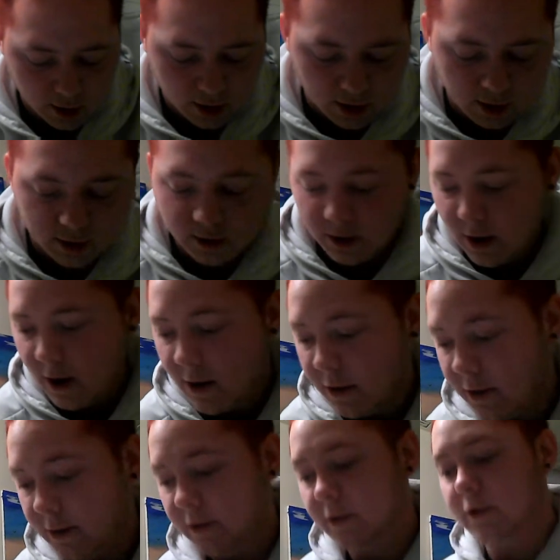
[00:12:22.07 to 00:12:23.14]
And that
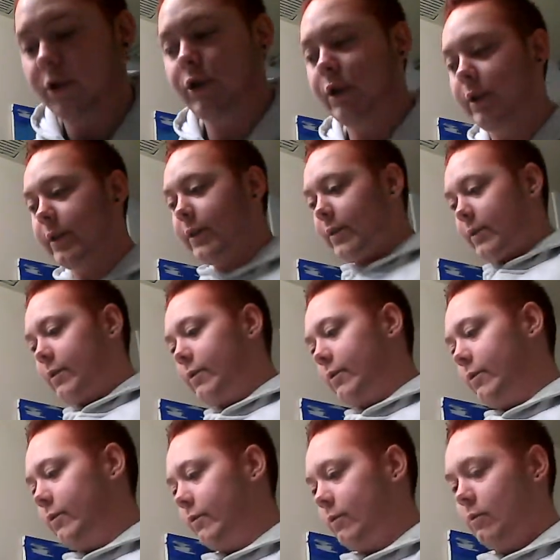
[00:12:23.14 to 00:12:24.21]
is the
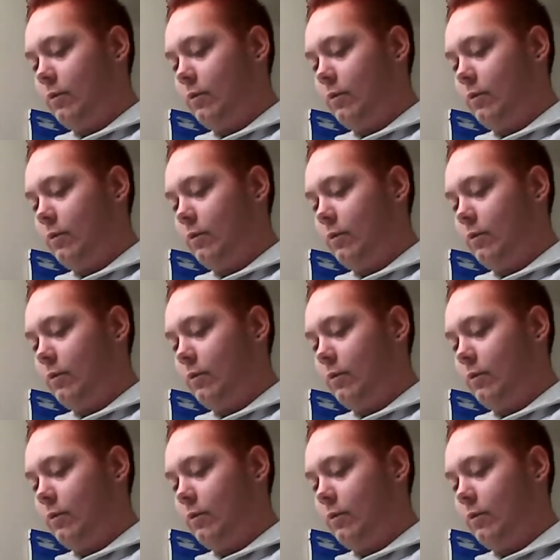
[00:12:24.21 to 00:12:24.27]
gist